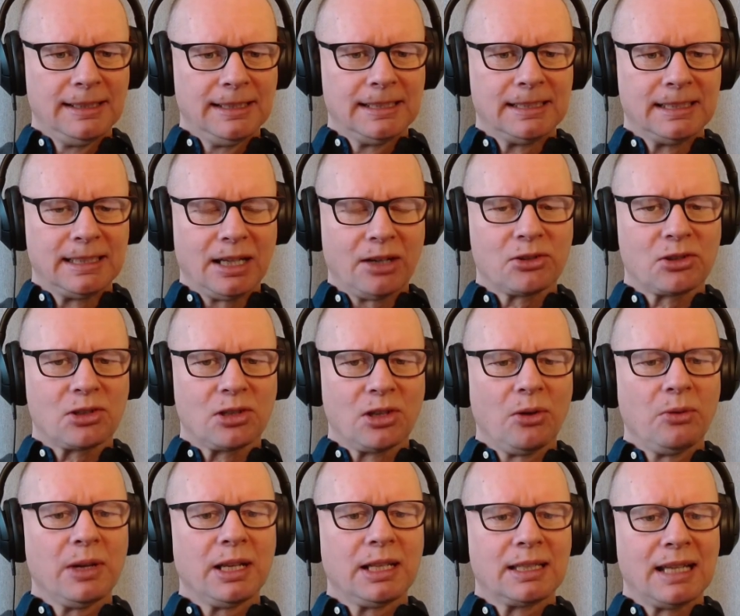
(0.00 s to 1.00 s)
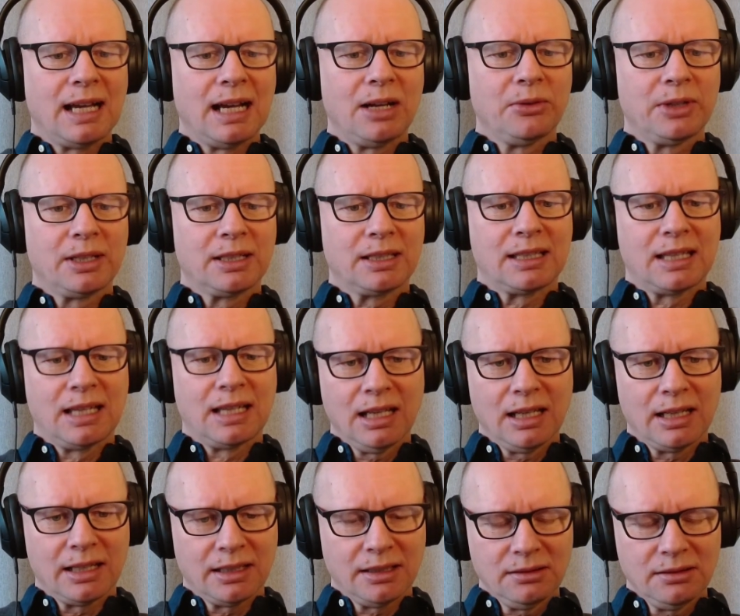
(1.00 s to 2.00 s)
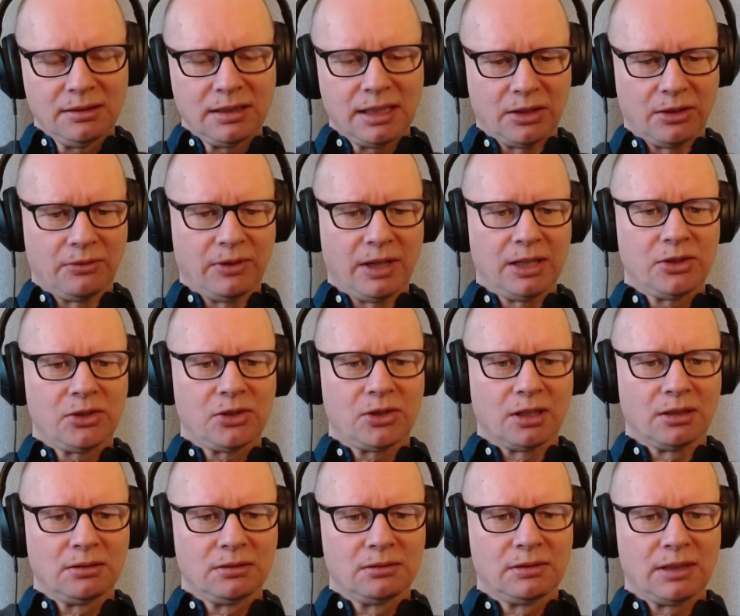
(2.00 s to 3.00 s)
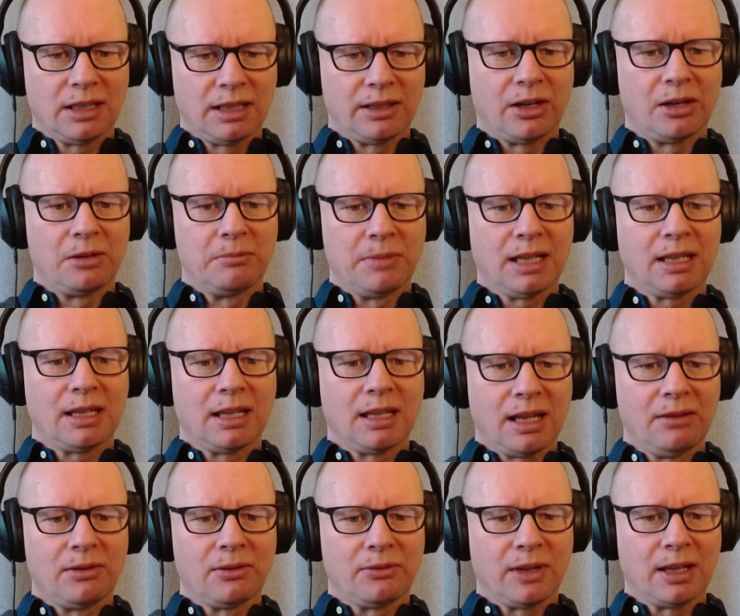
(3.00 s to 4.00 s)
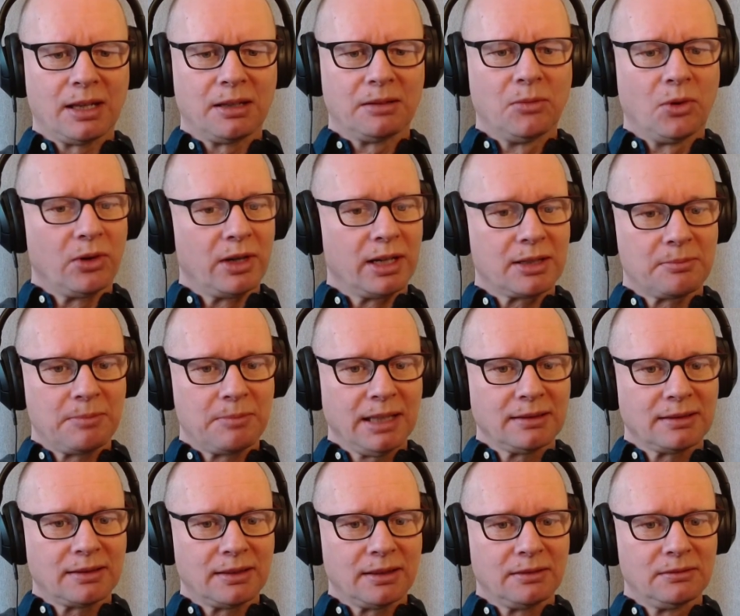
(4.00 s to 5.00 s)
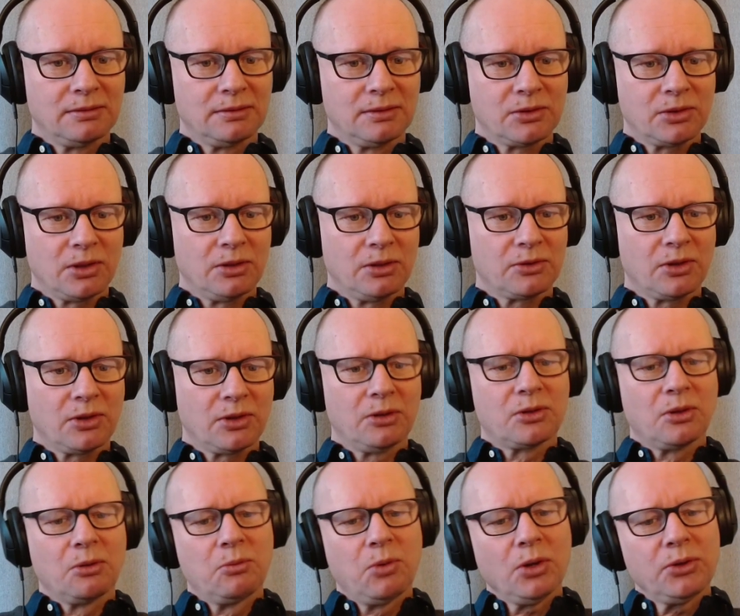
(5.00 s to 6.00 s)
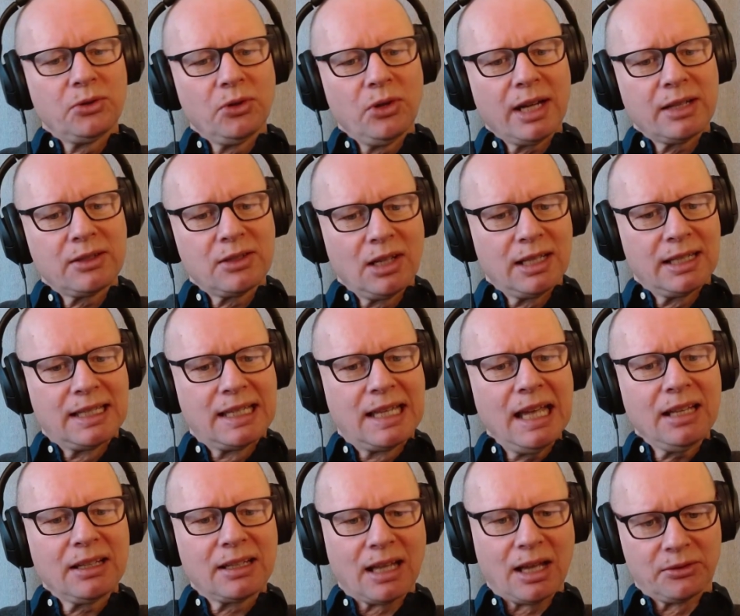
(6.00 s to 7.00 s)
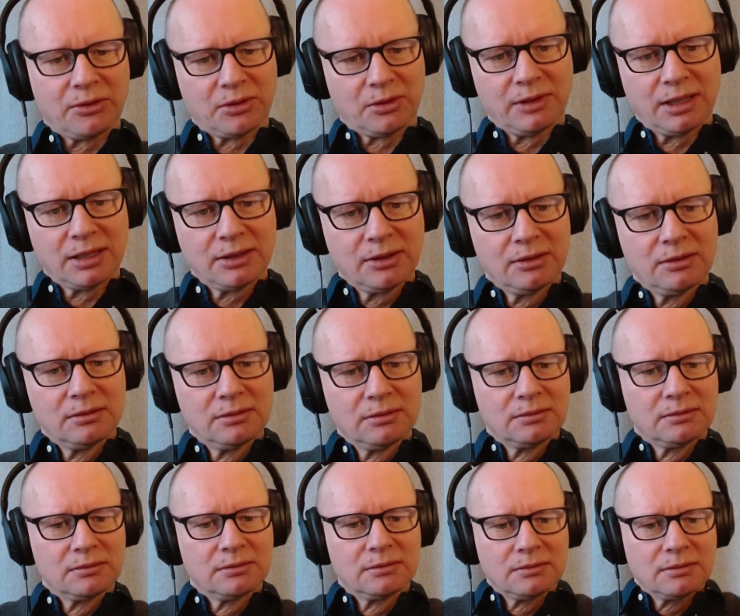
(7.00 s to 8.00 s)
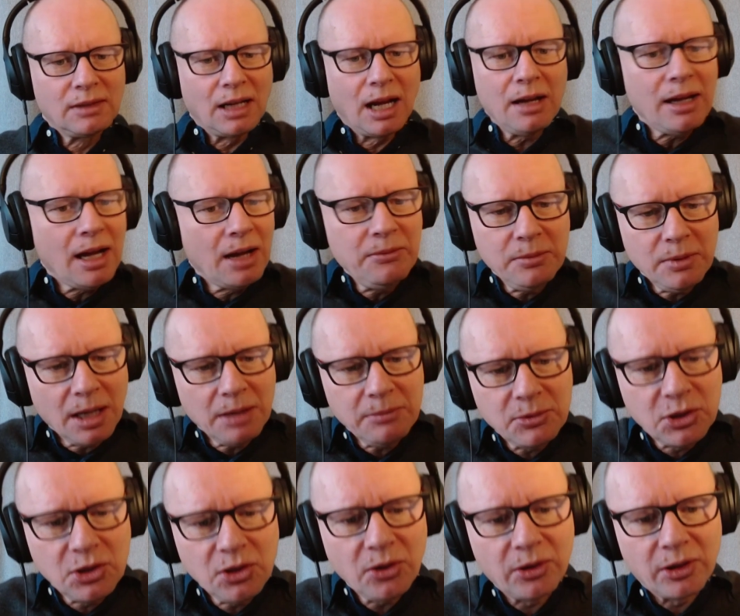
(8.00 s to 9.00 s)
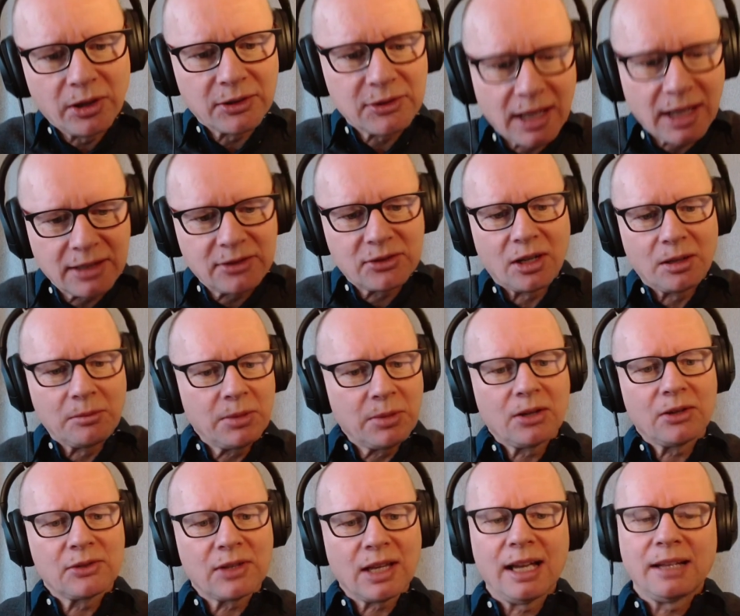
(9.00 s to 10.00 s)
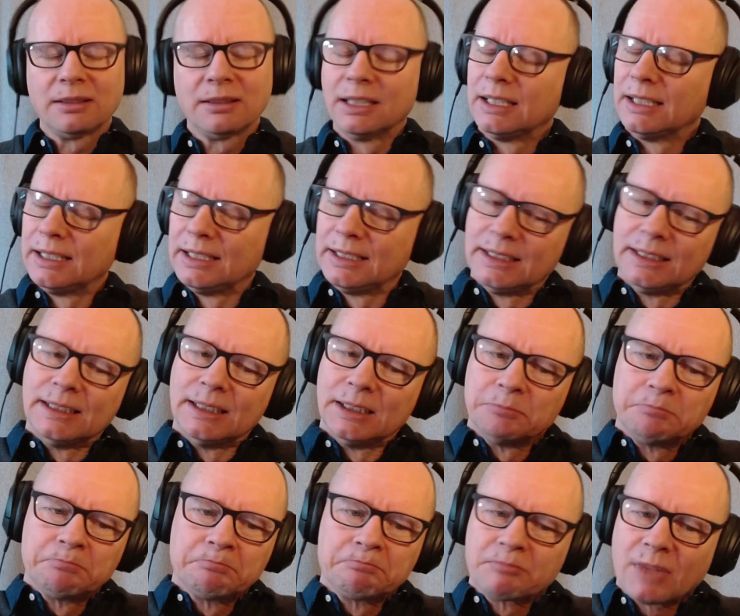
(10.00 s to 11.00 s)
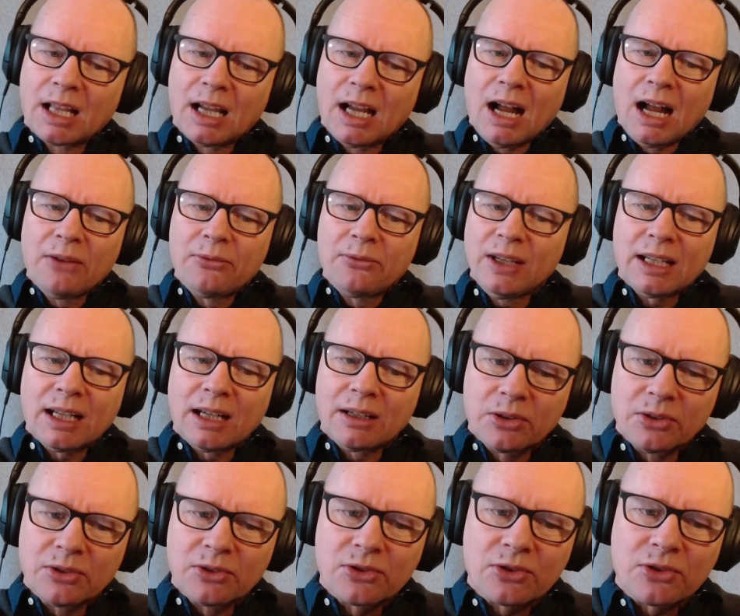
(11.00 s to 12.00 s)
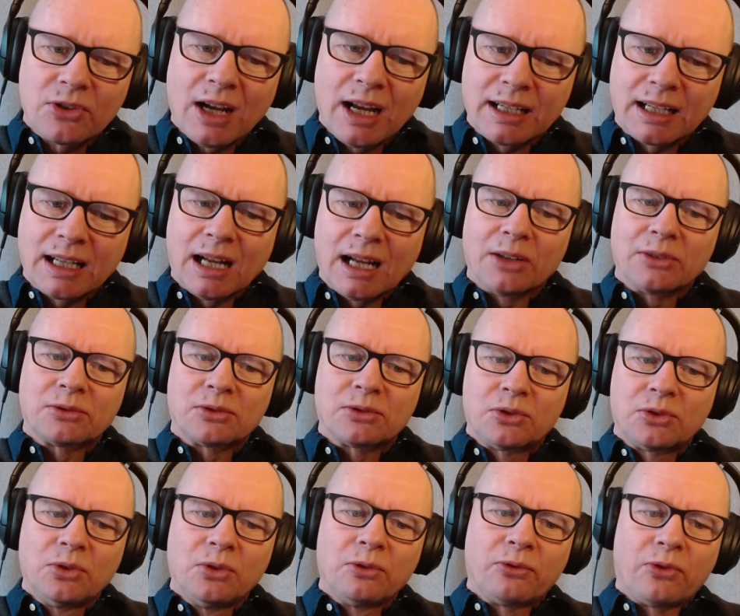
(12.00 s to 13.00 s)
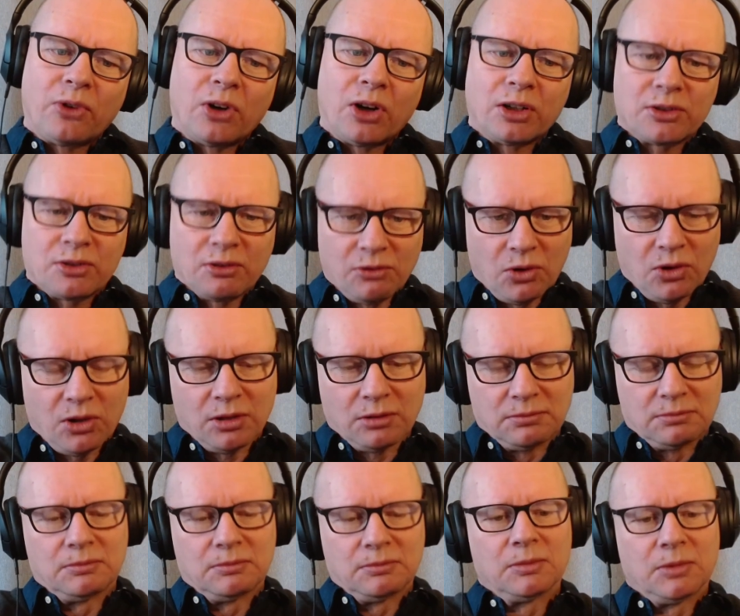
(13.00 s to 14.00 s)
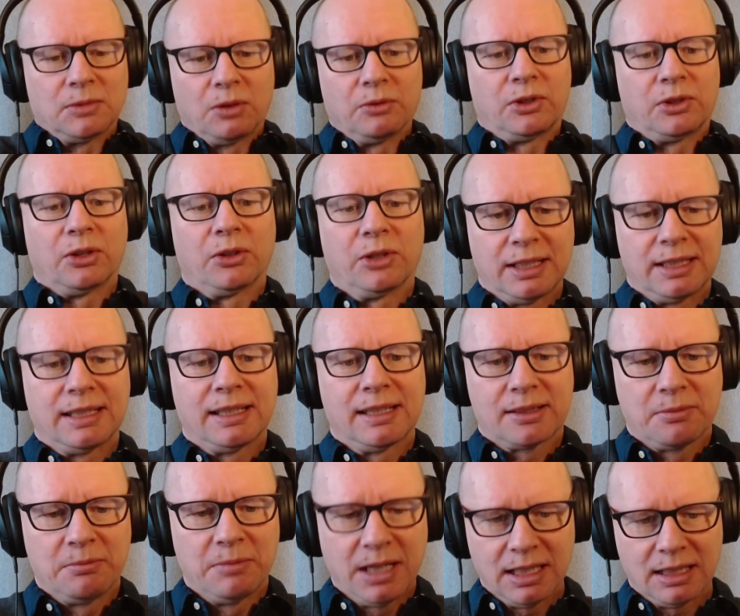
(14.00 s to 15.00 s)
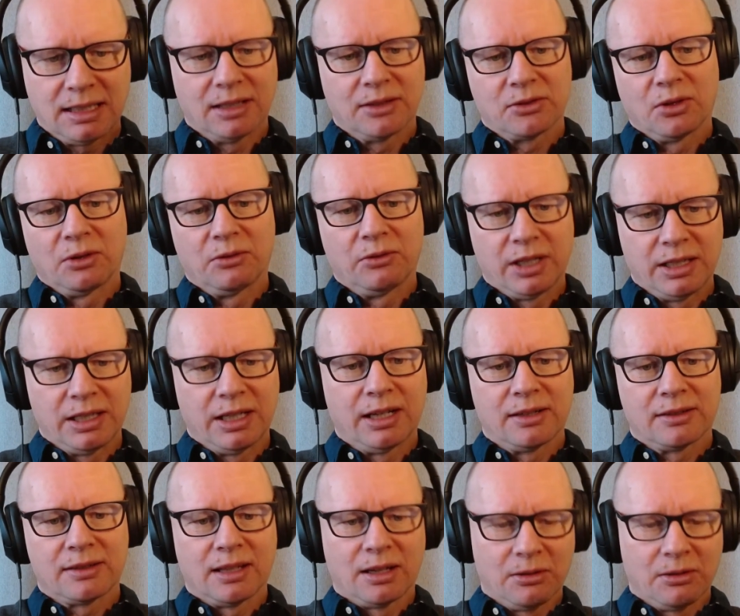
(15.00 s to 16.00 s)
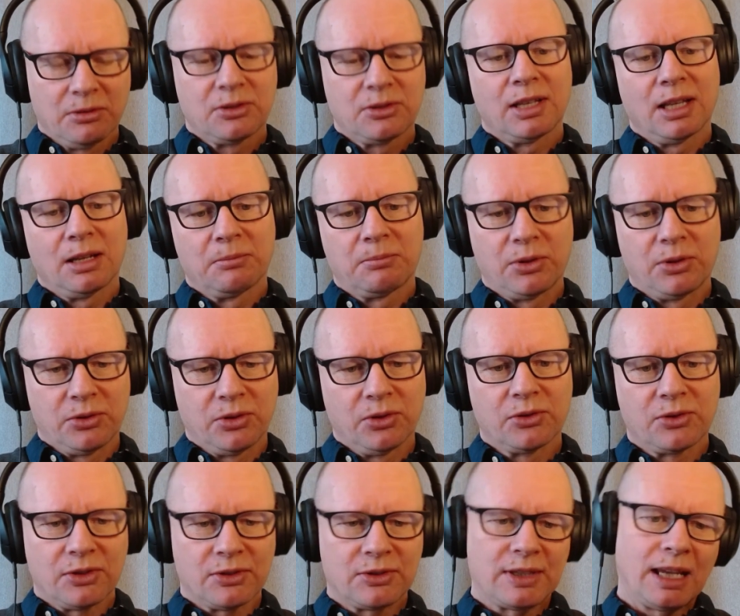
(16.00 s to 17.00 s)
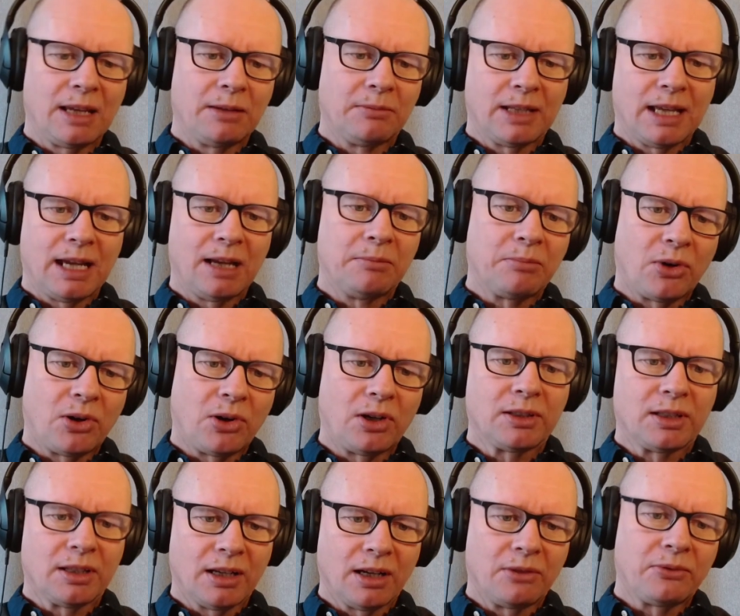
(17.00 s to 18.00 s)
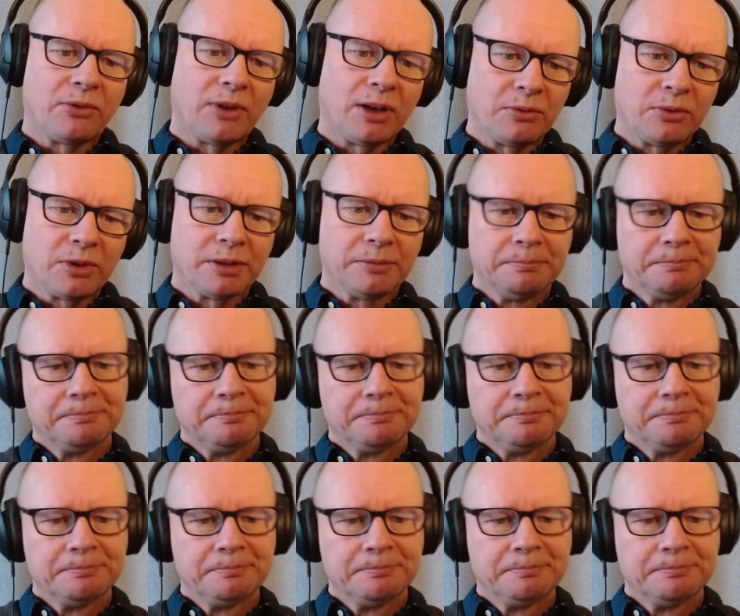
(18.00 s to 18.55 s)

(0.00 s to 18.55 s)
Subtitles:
they are slowing down and killing innovation, and they're making everything more expensive. So what do you actually get out of it? I'm curious, actually, because I think I could strike out 2/3 of all of these meetings over the years, and we'll still produce the same damn part in our foundry.